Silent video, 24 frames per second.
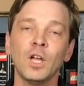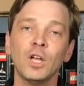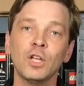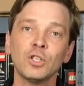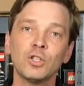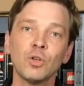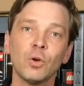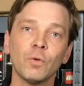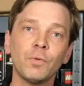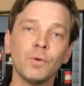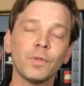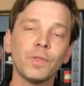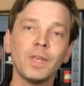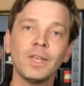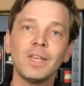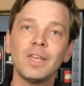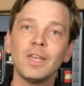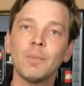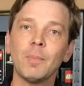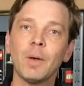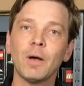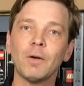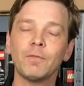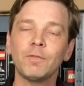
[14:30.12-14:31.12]
So if you're
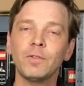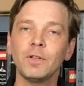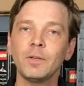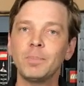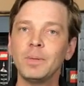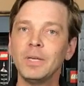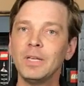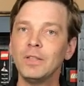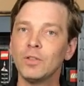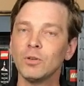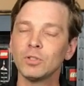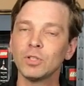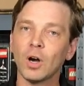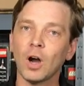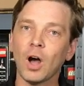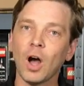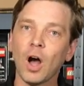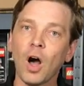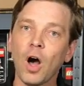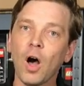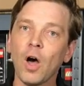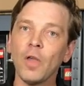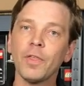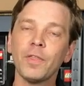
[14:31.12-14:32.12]
thinking about flipping, those are
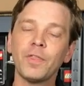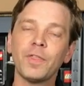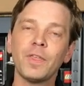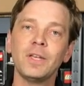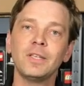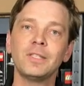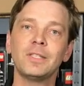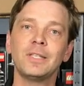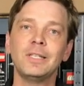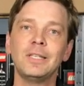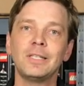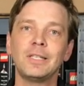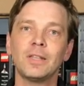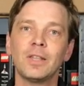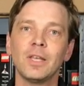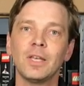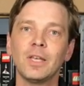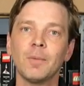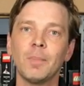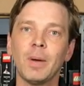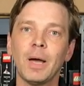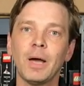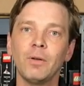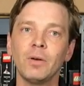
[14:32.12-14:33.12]
all the things you need to
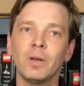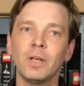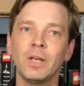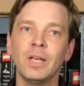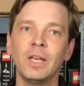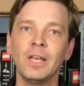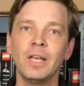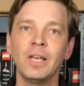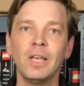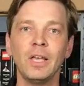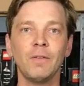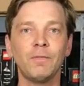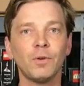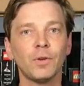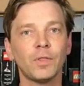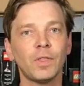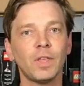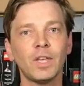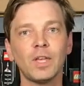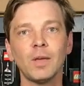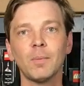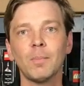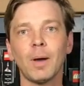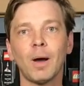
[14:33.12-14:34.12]
think about. If you're
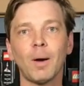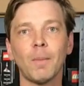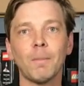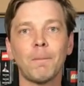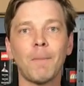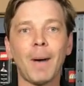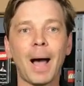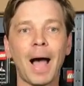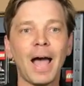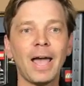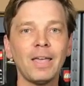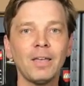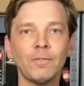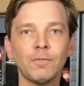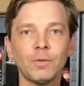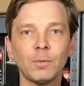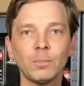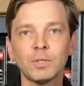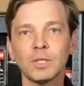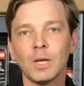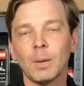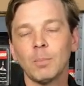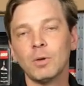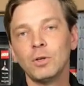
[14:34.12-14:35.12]
thinking about buying
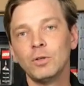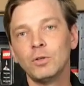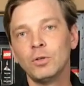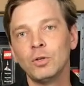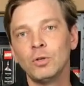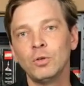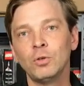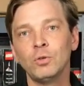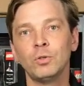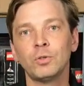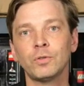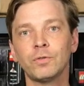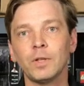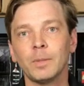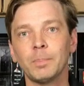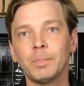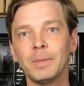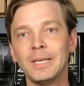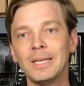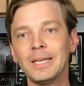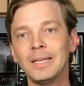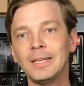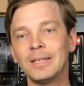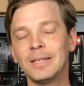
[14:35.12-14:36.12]
from someone who's
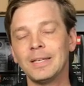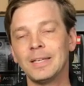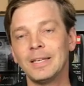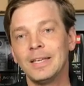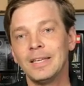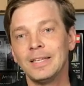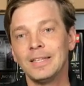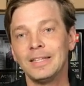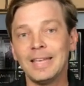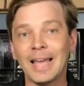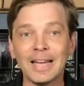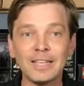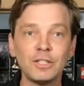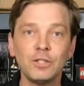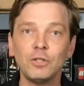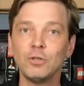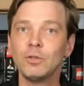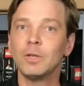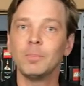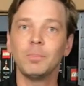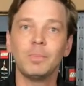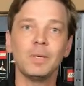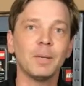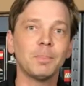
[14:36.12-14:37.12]
flipping it, yes, you
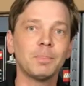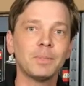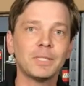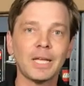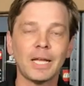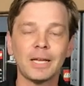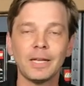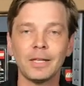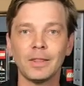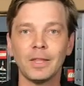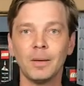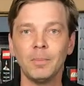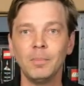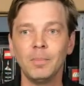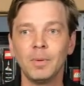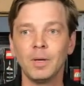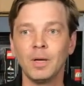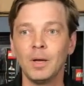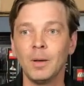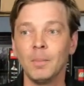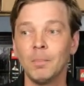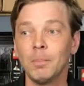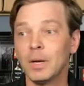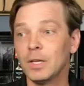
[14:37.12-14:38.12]
can be upset at them,
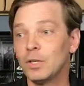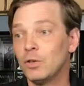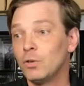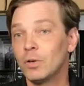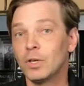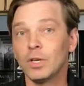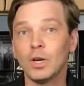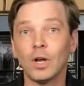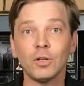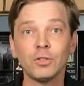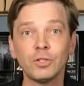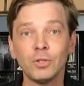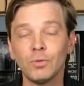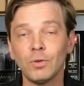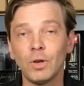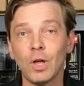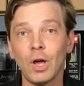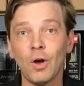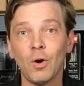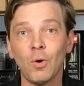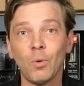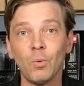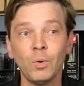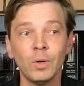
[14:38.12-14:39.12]
but you can also
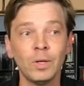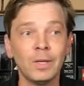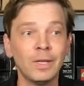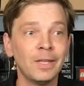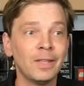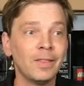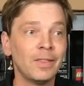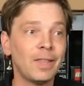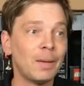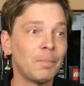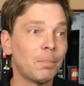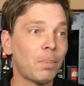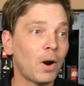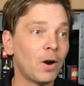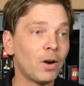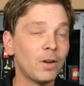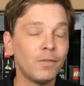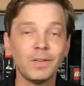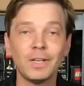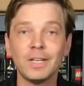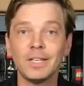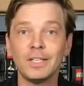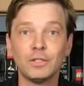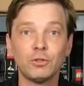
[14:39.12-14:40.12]
know that part
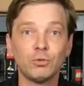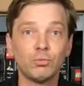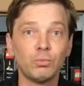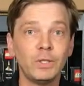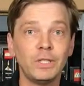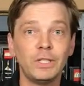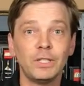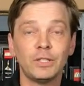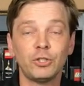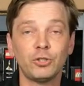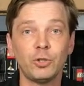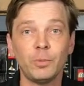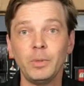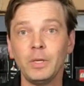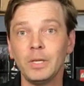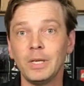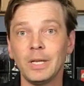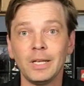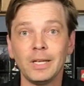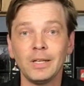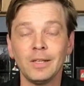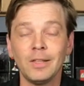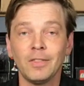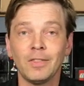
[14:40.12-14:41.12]
of it is
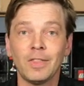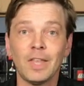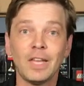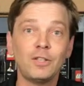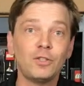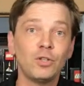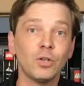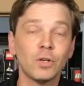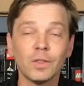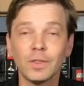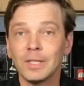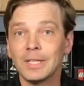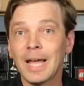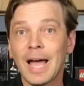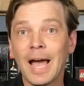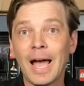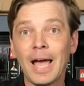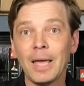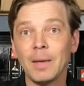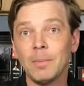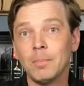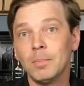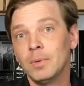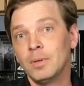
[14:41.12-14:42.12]
redistributing. They took the
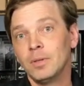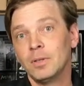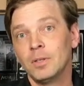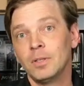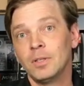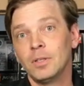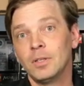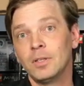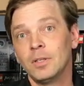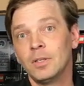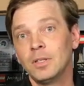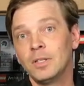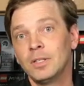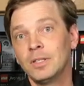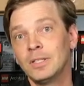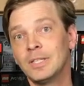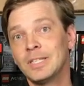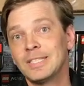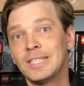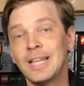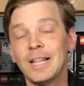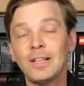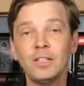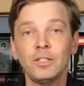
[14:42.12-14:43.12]
time
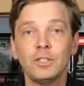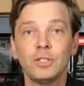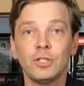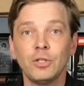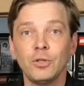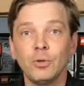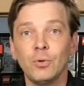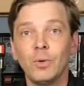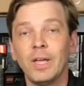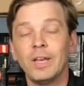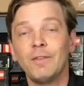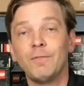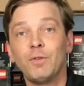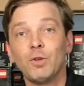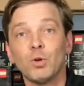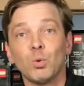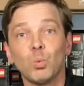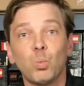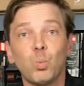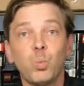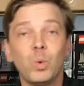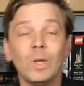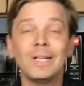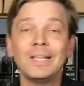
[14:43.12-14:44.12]
to sell it to you, and if you're
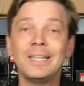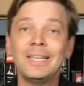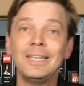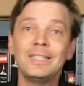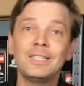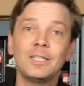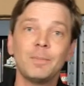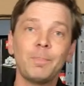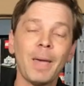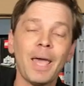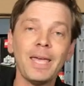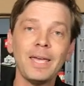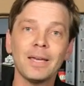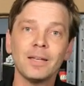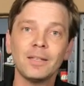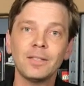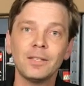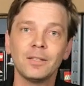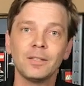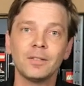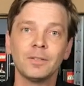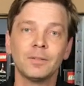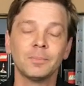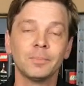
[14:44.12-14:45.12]
willing to pay
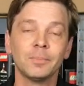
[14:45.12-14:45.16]
it,